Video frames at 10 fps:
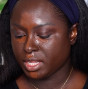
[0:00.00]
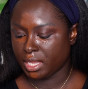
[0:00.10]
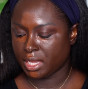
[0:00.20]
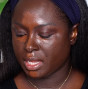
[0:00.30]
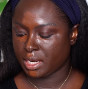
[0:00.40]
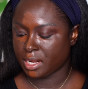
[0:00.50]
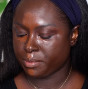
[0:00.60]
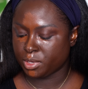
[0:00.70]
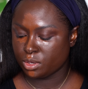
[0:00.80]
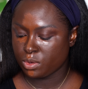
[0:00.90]
and
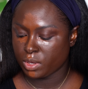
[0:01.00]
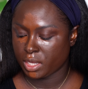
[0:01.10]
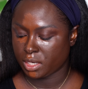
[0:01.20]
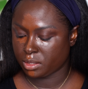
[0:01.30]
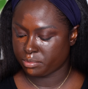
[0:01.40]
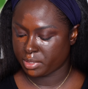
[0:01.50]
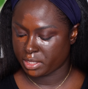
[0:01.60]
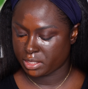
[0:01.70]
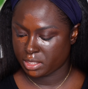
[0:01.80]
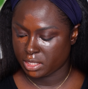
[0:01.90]
I'm gonna go ahead and
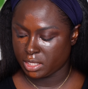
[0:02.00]
blend it